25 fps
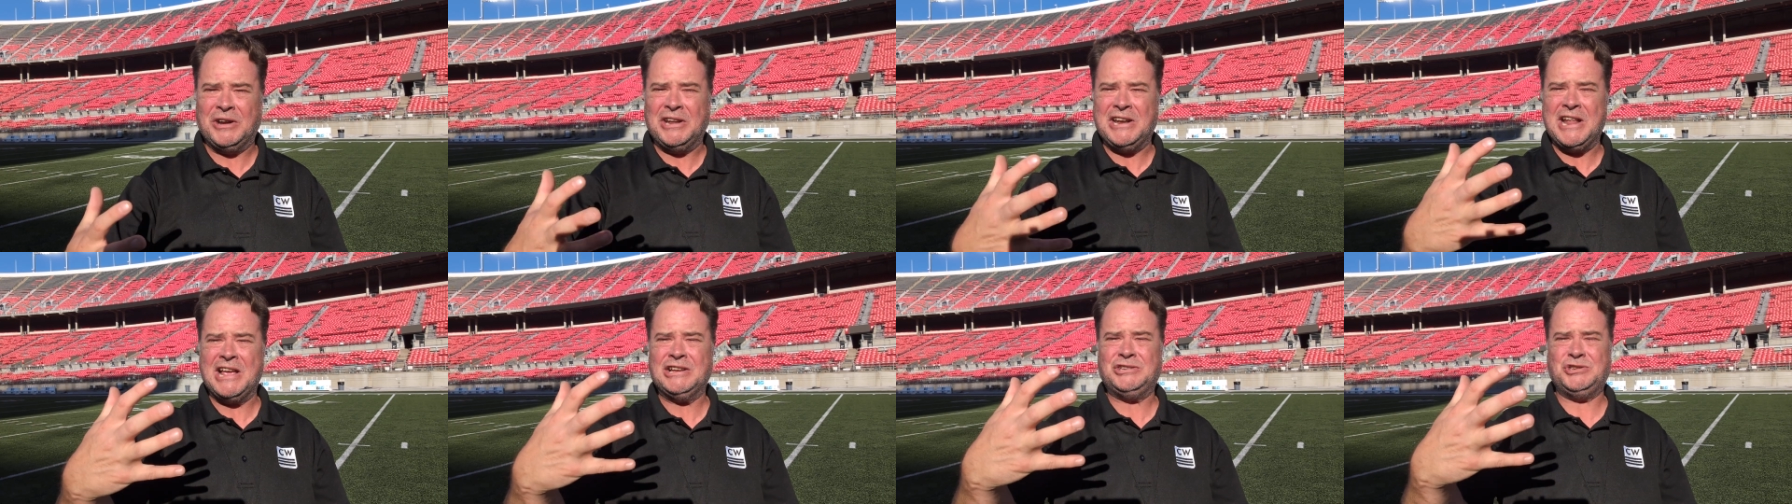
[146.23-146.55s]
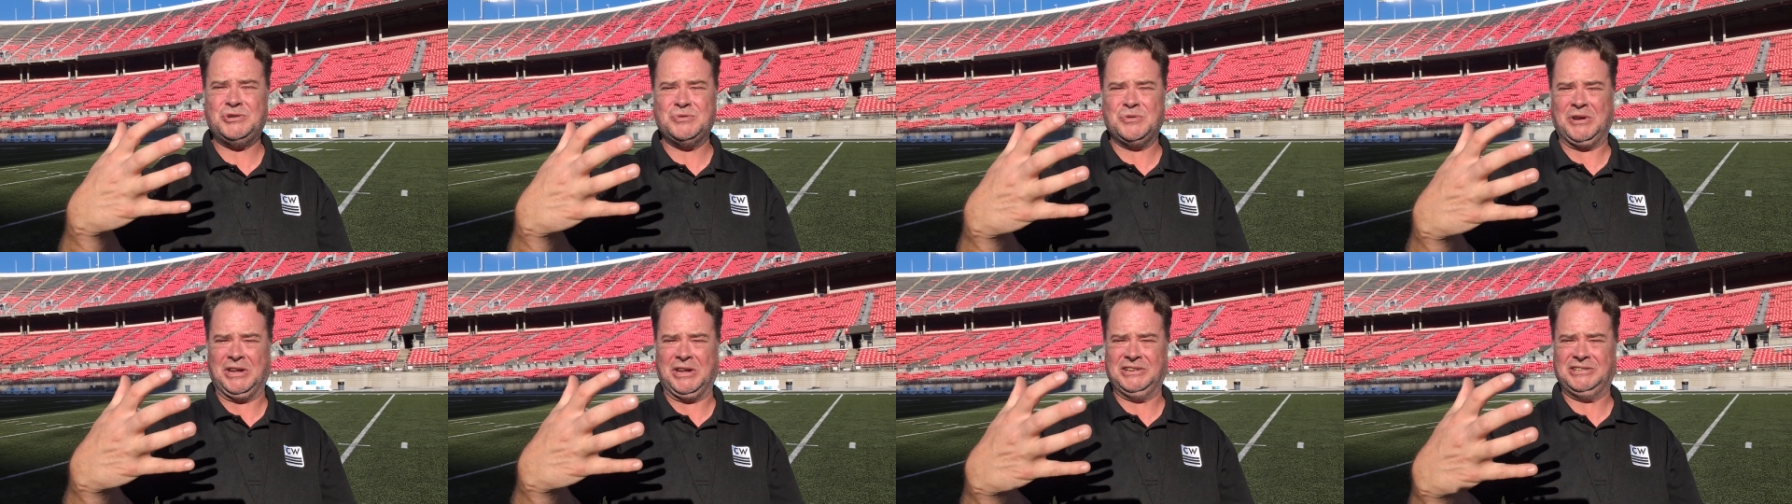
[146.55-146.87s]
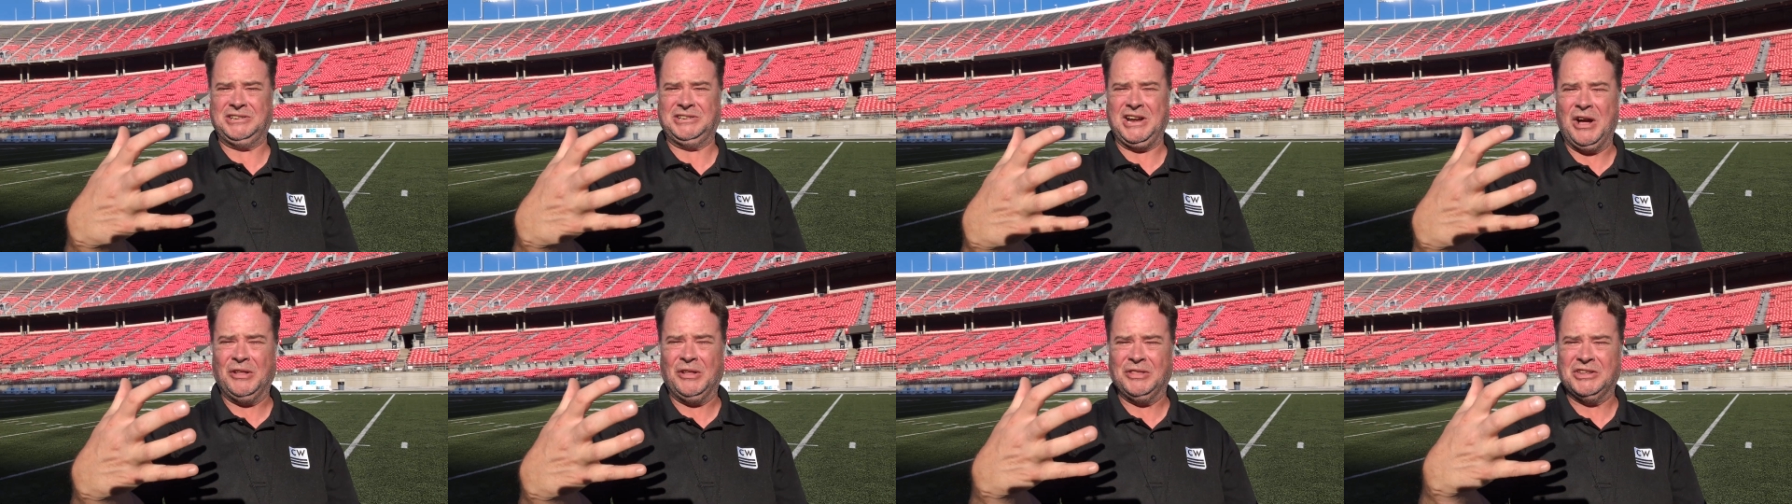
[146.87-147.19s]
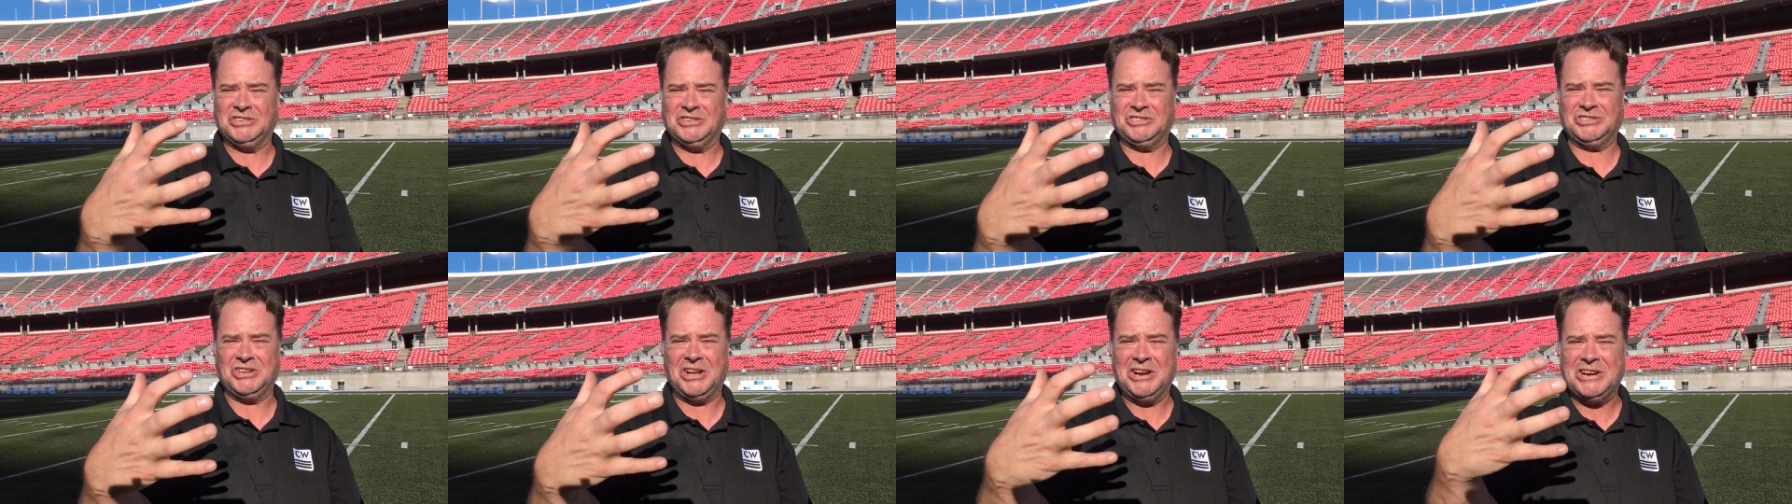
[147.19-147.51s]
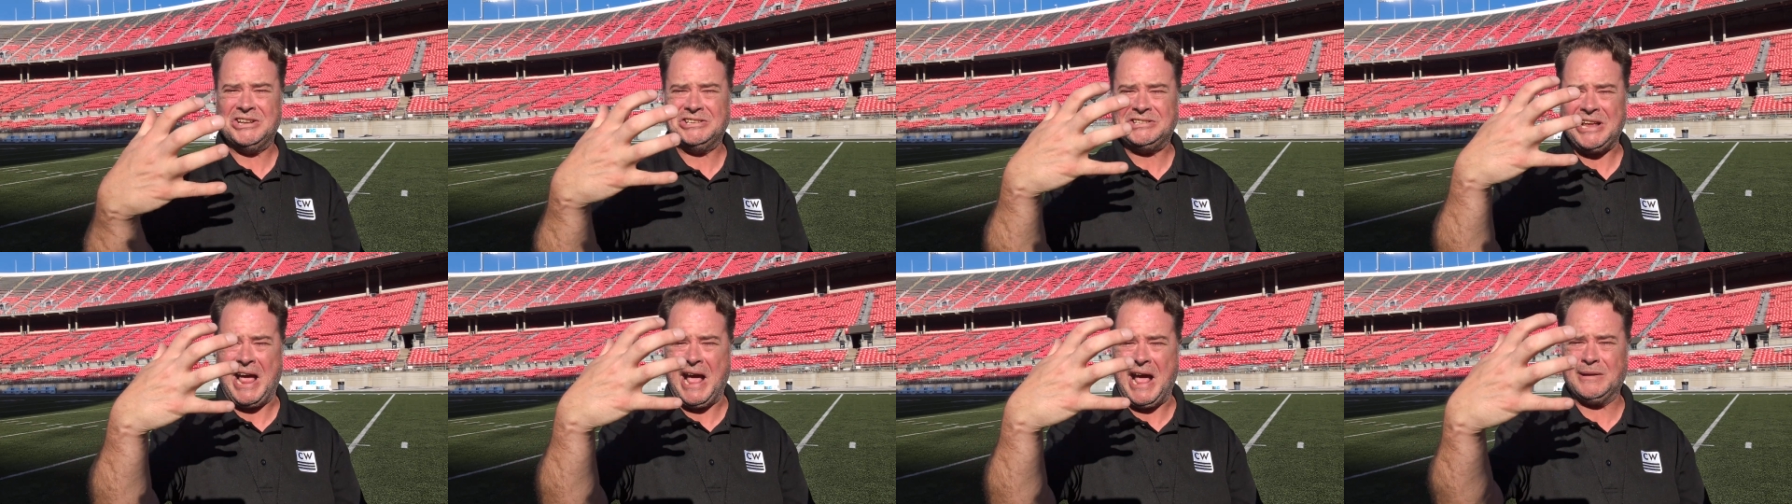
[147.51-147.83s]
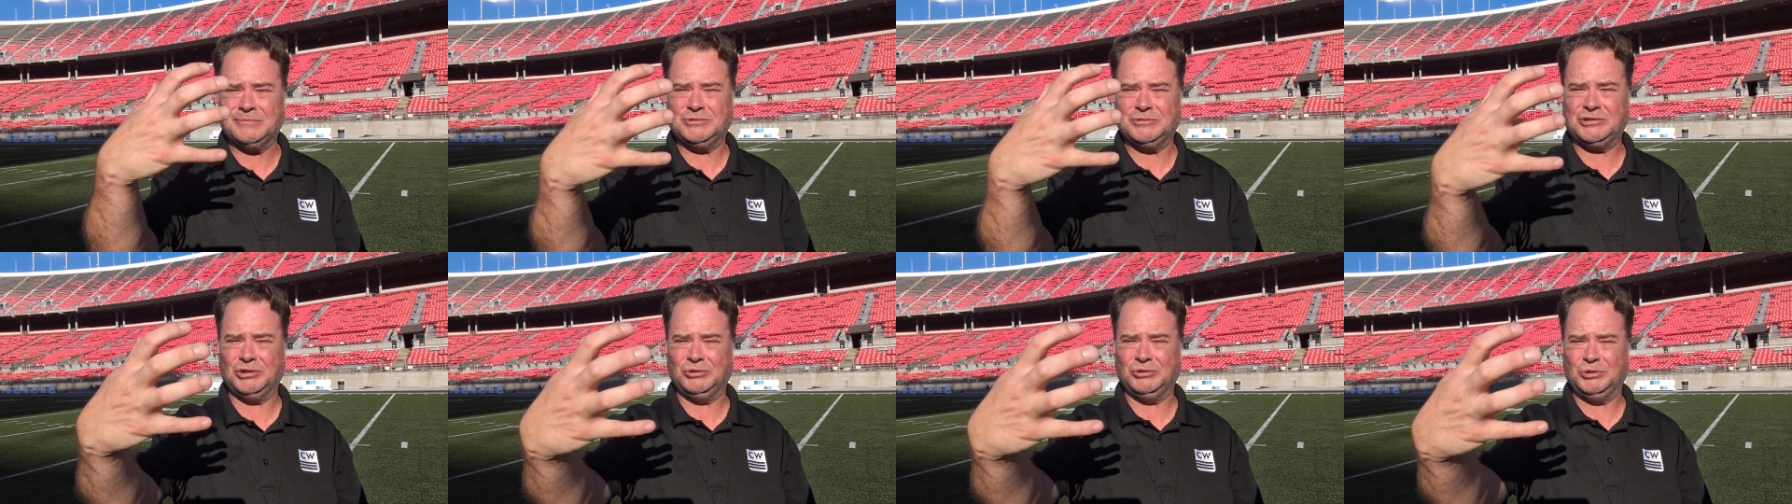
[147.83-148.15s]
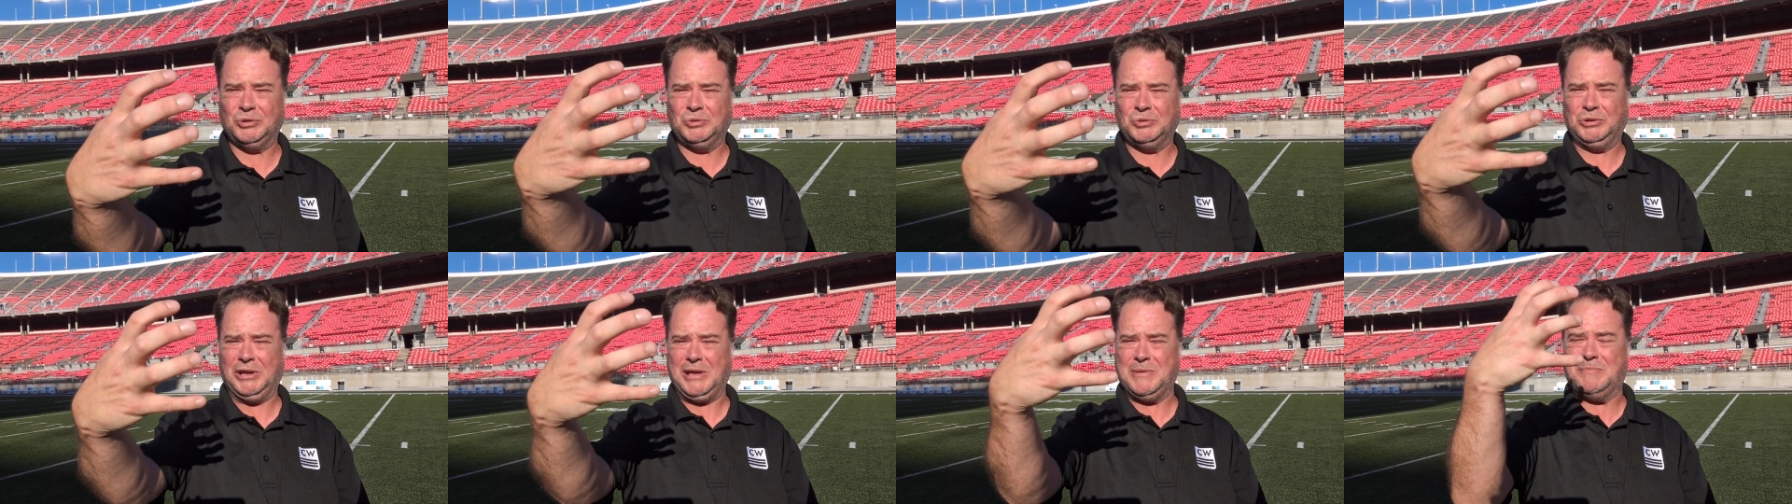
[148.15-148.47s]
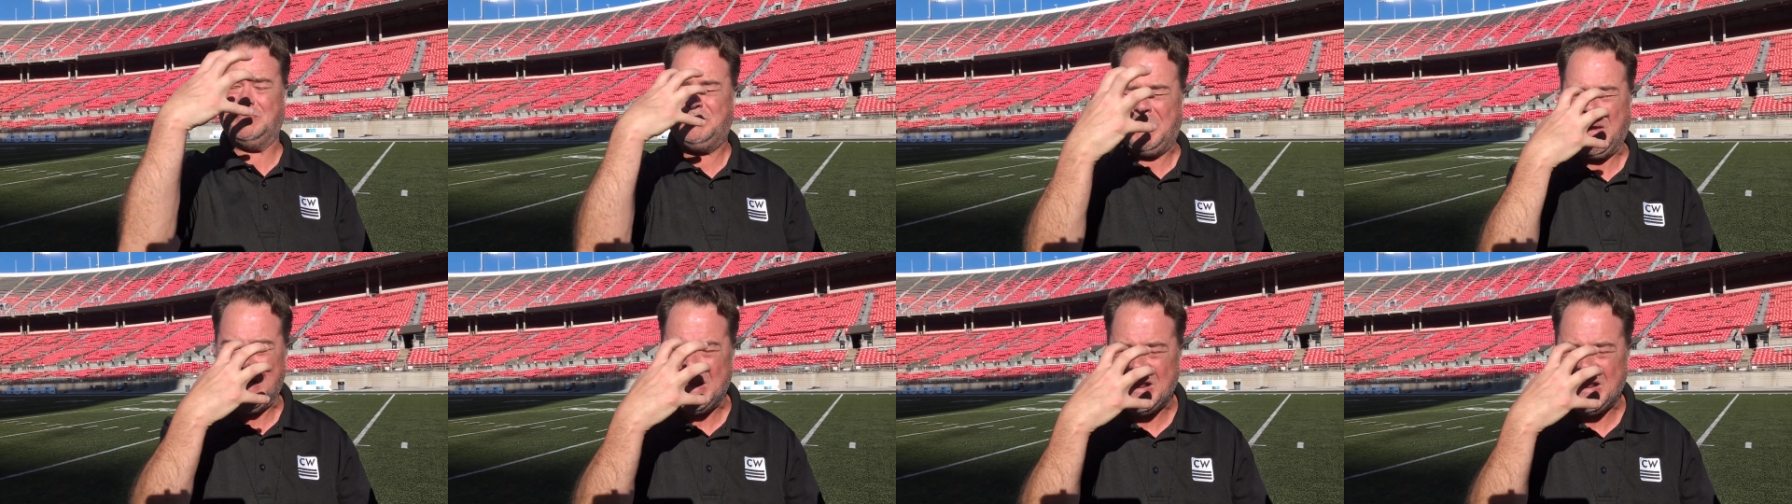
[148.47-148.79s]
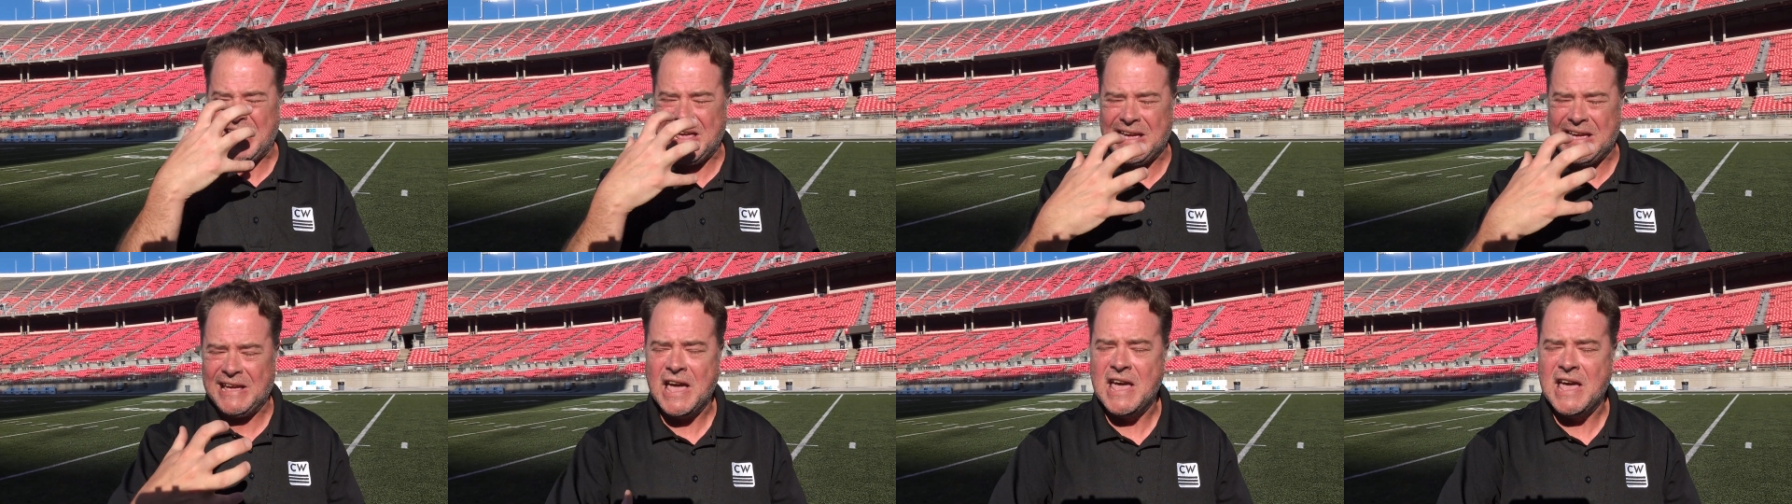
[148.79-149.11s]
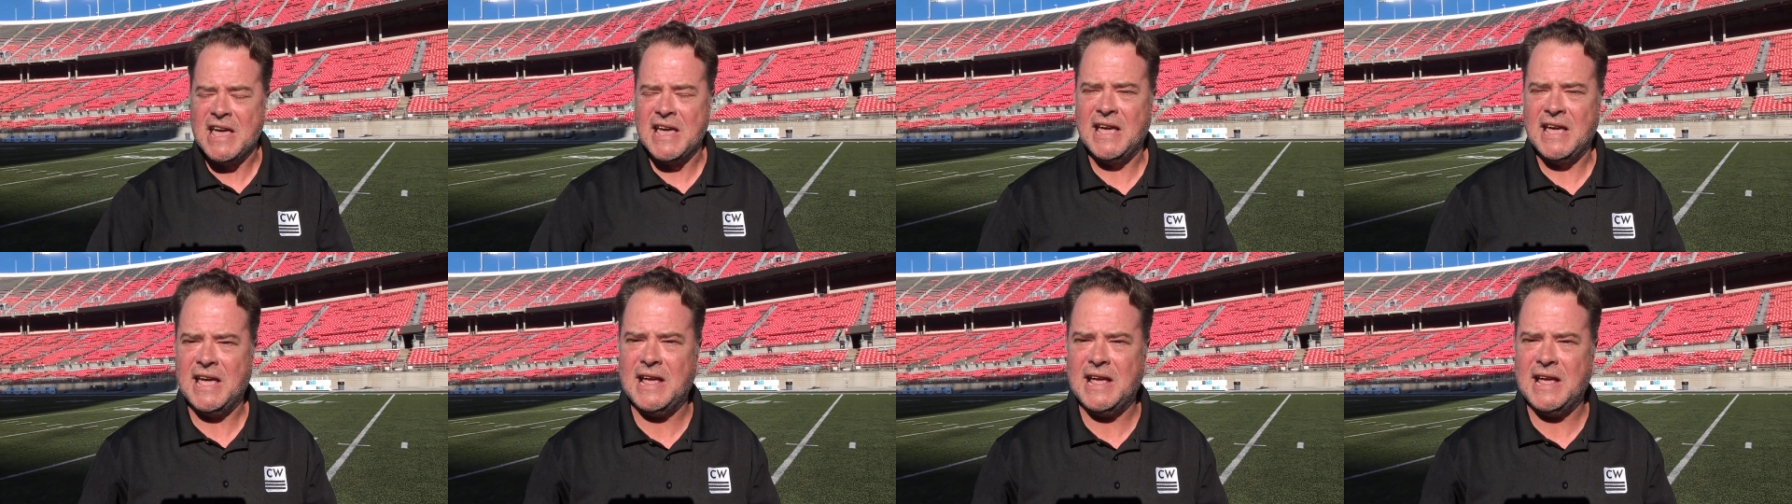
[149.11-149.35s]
And as you can tell, the sun is absolutely beating